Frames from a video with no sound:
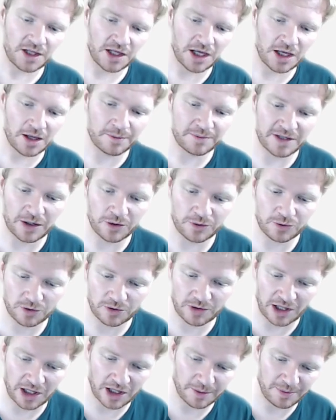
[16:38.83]
Um, now,
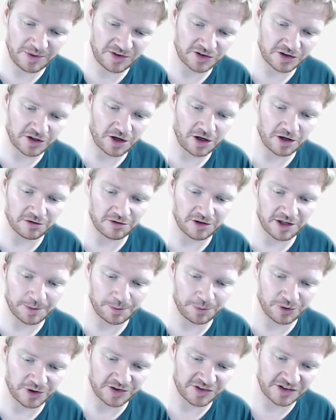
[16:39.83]
uh, Mr.
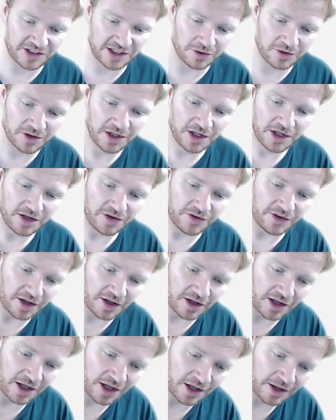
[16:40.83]
Cartwright pointed out
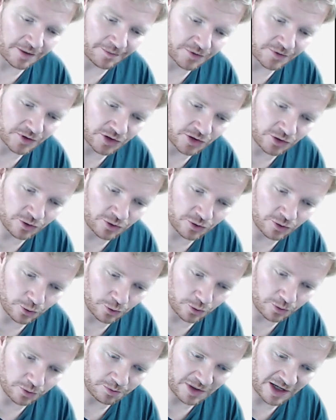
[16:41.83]
that um,
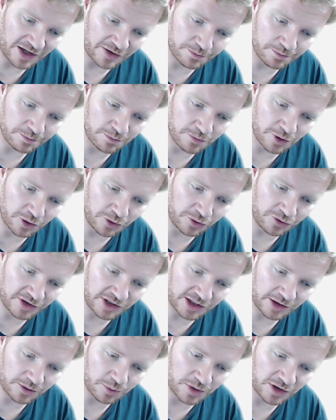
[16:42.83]
you have
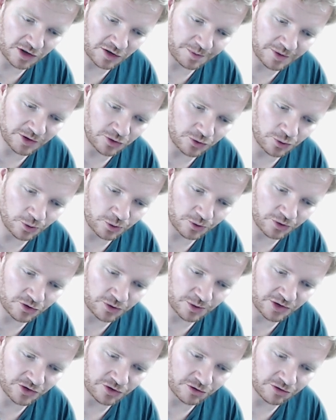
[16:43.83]
mostly will have been taught to
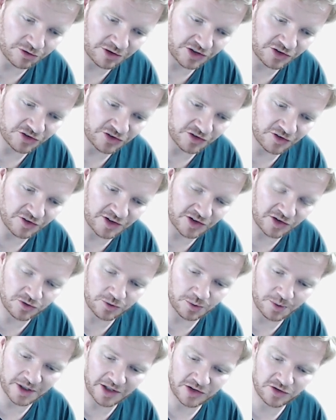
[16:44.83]
do integration
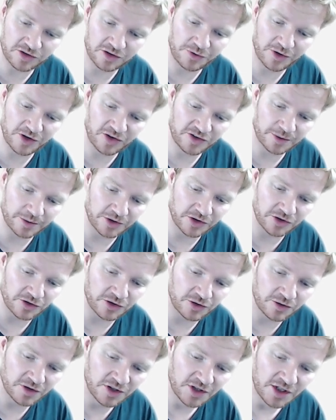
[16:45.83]
this way. So the first thing I'm going to
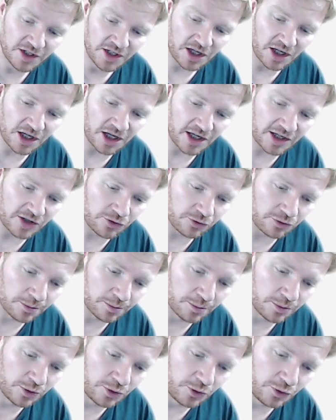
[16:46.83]
do uh, is
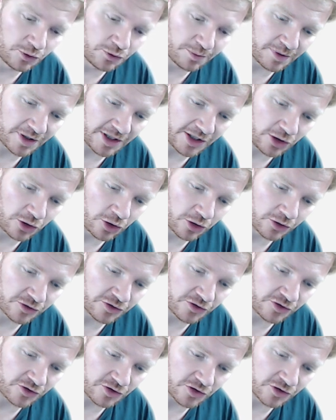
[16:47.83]
remove my
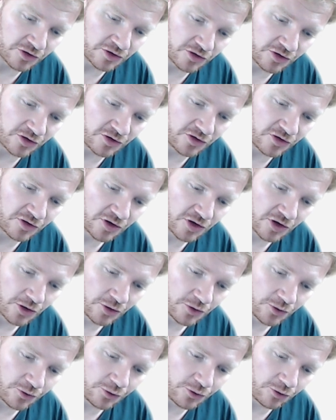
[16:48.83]
constants
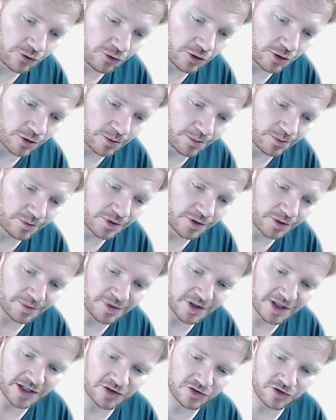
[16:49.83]
from
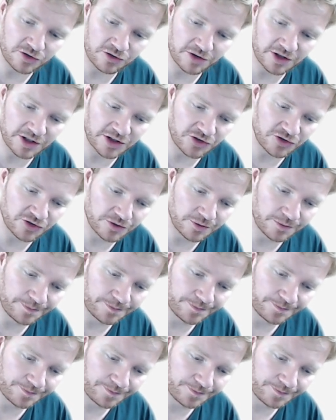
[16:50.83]
my integration.